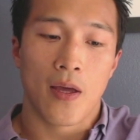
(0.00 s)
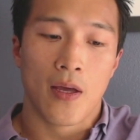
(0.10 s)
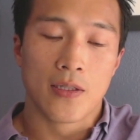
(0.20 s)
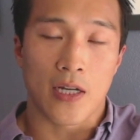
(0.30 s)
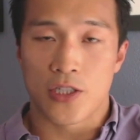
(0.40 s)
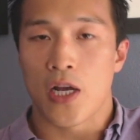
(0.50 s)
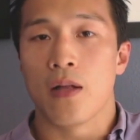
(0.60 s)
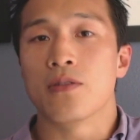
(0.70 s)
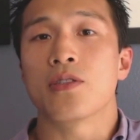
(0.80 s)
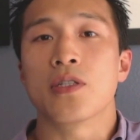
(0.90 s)
So I
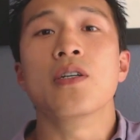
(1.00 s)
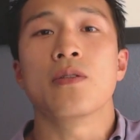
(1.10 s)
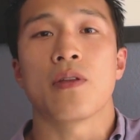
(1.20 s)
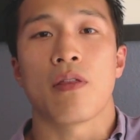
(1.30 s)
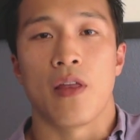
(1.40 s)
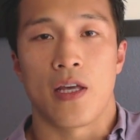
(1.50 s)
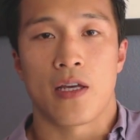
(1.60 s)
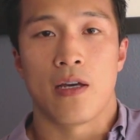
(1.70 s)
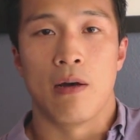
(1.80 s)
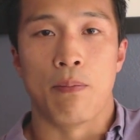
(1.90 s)
challenge you to think
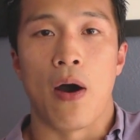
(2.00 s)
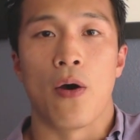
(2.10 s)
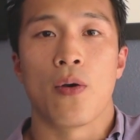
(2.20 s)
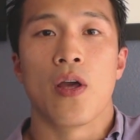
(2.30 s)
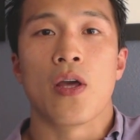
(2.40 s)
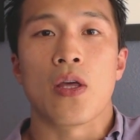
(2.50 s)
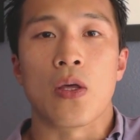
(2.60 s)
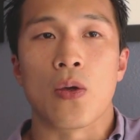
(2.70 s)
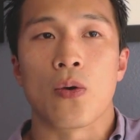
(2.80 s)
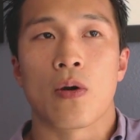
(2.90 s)
about
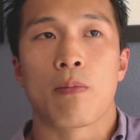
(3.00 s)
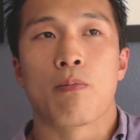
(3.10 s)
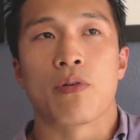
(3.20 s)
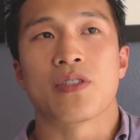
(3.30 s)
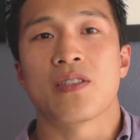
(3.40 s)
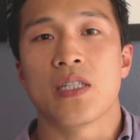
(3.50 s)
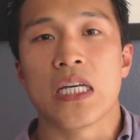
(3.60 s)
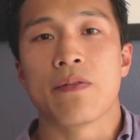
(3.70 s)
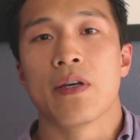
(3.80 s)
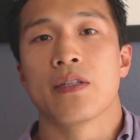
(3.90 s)
your perceived,
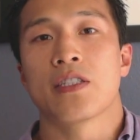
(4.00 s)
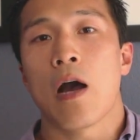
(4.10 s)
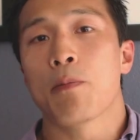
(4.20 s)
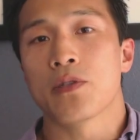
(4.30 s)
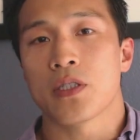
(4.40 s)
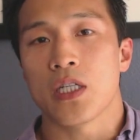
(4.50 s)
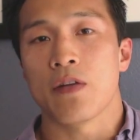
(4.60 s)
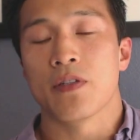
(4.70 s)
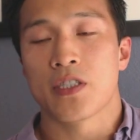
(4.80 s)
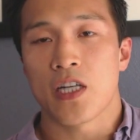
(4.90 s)

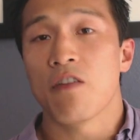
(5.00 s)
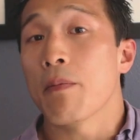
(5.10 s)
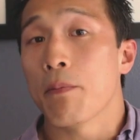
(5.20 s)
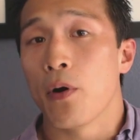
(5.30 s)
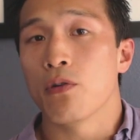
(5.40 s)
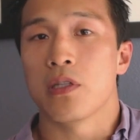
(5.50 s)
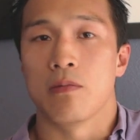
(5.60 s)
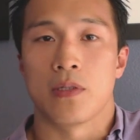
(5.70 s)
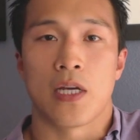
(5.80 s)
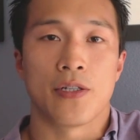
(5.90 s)
self-imposed
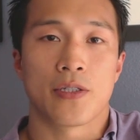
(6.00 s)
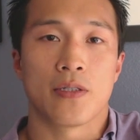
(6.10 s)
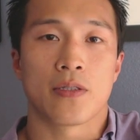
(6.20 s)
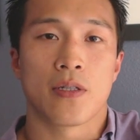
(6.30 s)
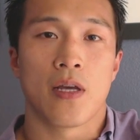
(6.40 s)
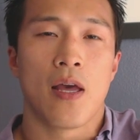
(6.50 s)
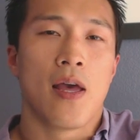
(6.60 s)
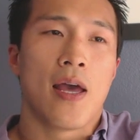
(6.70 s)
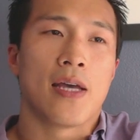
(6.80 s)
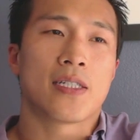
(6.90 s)
limitations
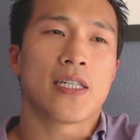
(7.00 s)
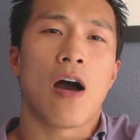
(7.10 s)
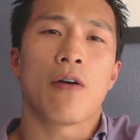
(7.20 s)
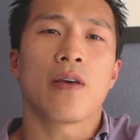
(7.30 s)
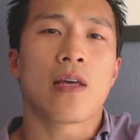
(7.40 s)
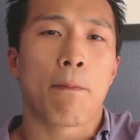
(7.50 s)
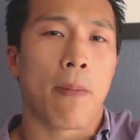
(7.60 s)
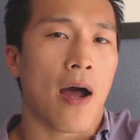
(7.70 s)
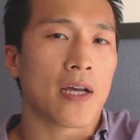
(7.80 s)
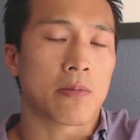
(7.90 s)
and see how you can
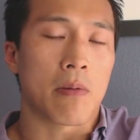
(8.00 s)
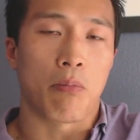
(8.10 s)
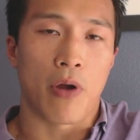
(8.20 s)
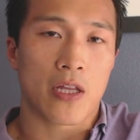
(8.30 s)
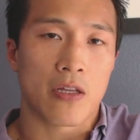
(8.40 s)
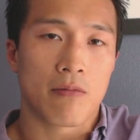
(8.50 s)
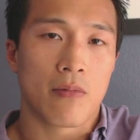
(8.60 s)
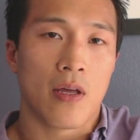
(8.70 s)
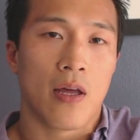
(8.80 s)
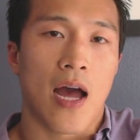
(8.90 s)
possibly break them.
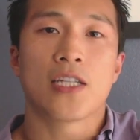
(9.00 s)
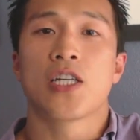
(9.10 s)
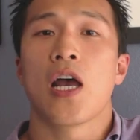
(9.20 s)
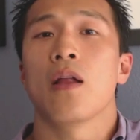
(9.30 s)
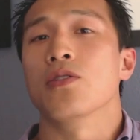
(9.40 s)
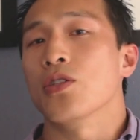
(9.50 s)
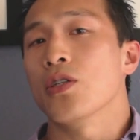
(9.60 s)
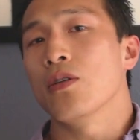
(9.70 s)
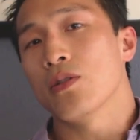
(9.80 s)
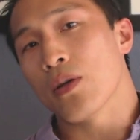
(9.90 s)
I challenge
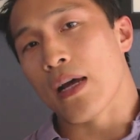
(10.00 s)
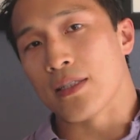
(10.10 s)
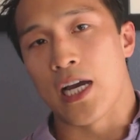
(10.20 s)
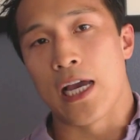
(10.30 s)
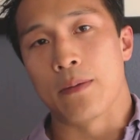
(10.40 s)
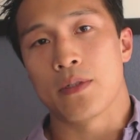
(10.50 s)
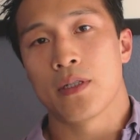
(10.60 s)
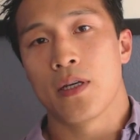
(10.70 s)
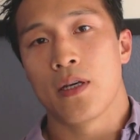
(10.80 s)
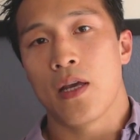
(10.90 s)
you to, at times,
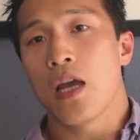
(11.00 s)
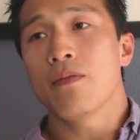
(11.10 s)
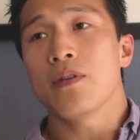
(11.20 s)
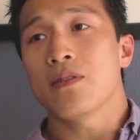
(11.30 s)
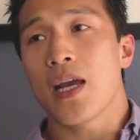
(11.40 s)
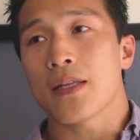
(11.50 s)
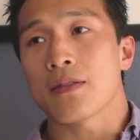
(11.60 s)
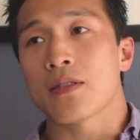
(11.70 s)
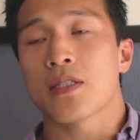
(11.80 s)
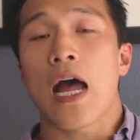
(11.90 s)
every day, to
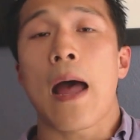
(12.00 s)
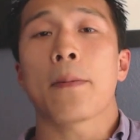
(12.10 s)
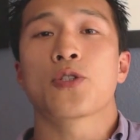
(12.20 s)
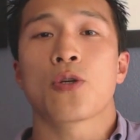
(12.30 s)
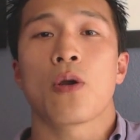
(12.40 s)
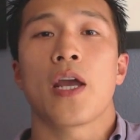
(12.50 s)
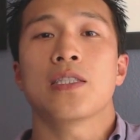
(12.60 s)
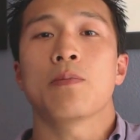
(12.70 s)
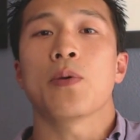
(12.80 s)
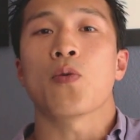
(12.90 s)
stop trying to
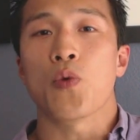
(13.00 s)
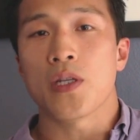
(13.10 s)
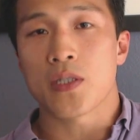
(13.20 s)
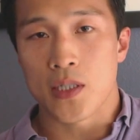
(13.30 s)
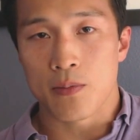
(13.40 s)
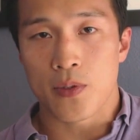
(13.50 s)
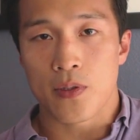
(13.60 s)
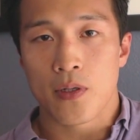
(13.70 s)
be reasonable,